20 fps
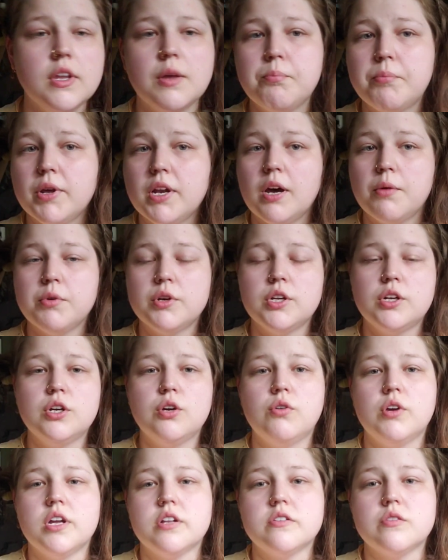but I'm gonna
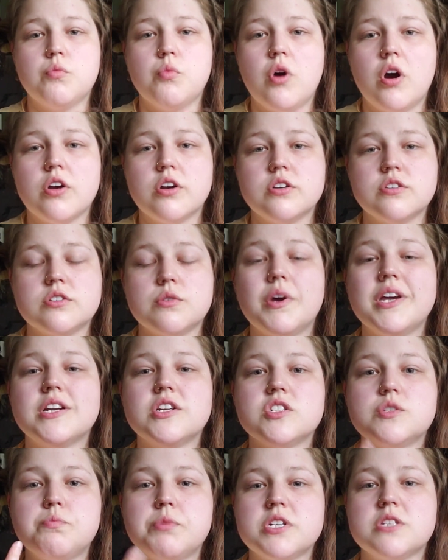go get some water so I can
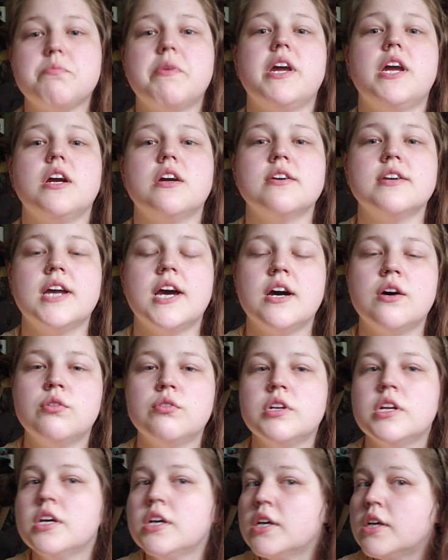spritz my hair
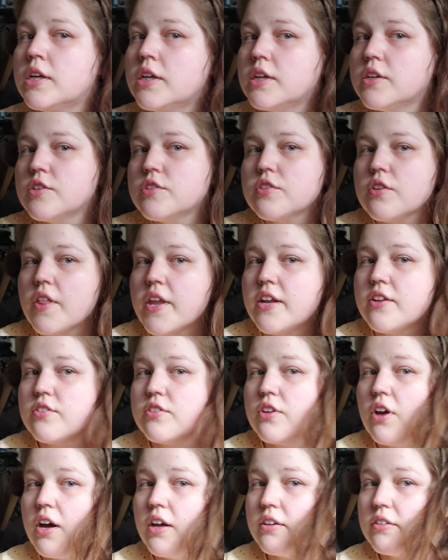down so that it's
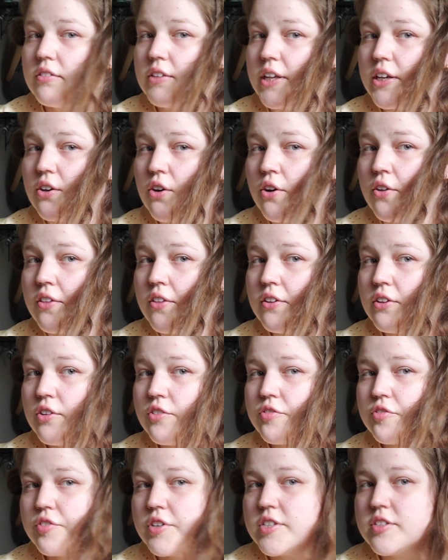not like all the little
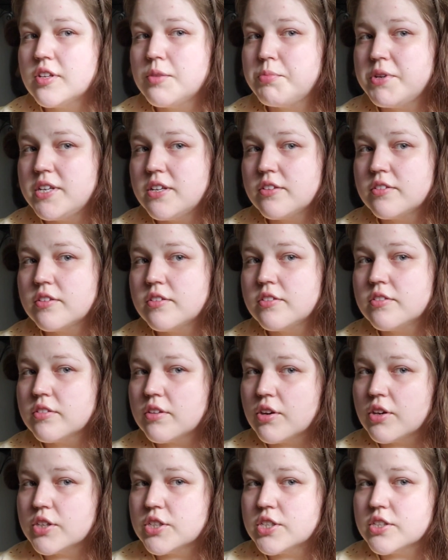frizzy pieces
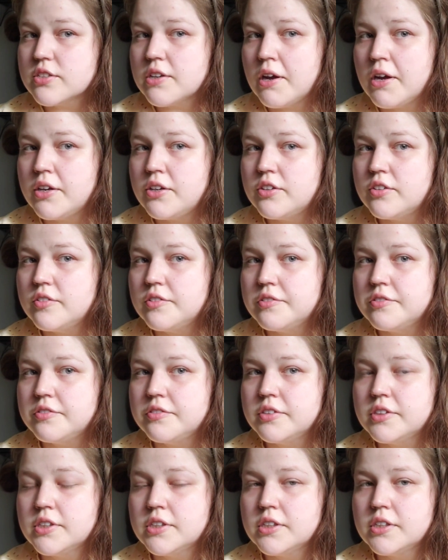are just kind of
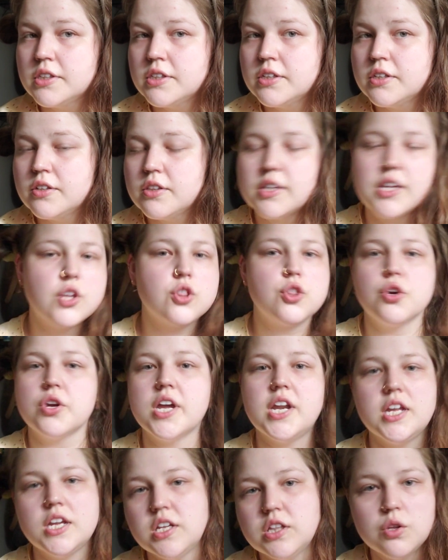like they're
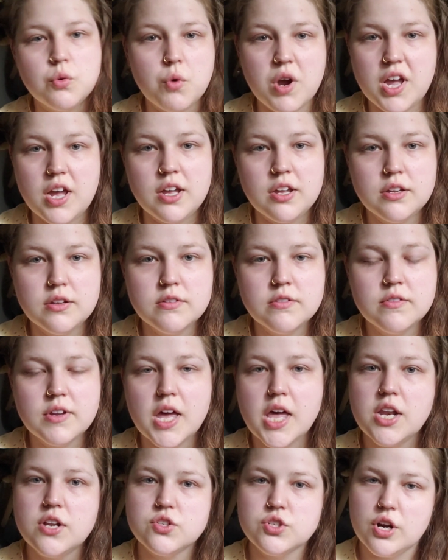getting in the way,
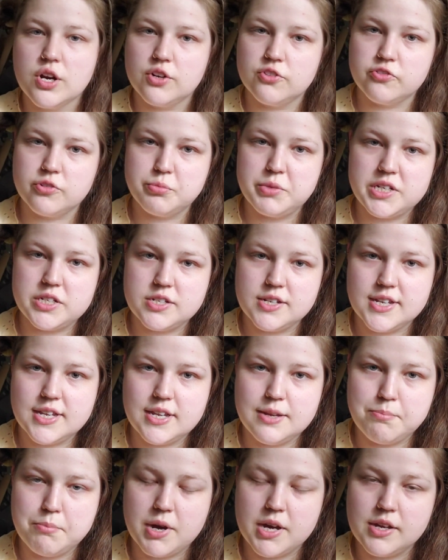and it's hard for me to
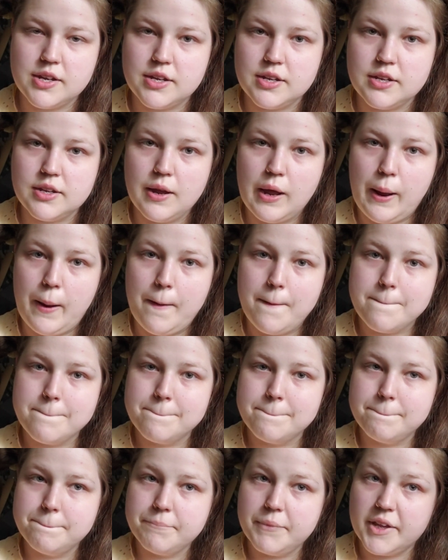keep my,
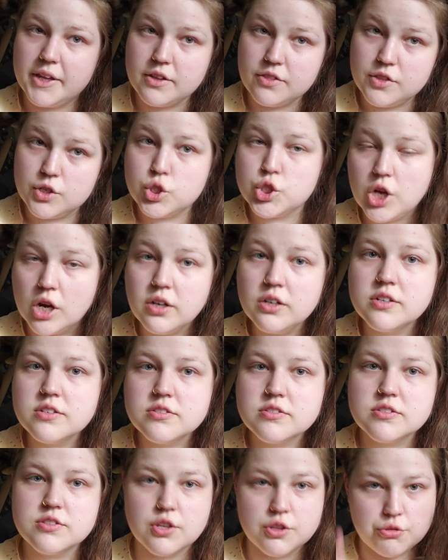like, the
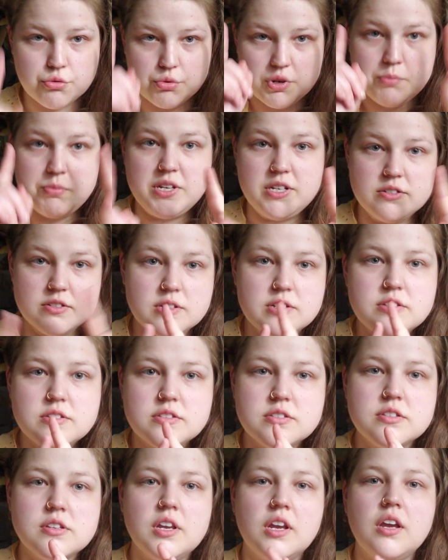chunks, the 3
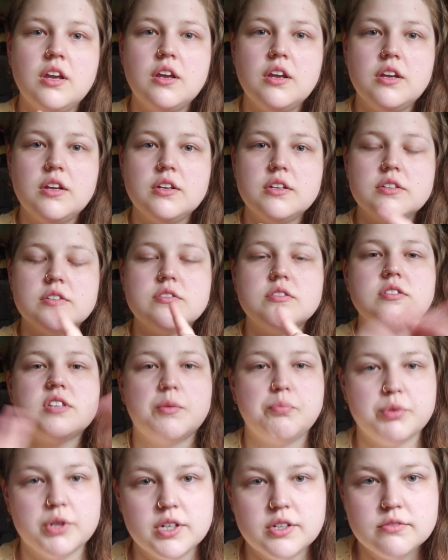pieces,
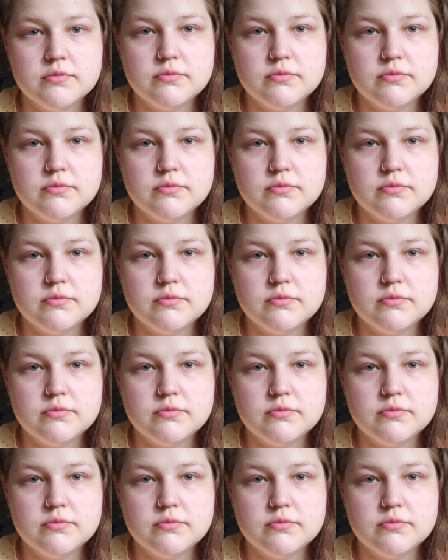separate.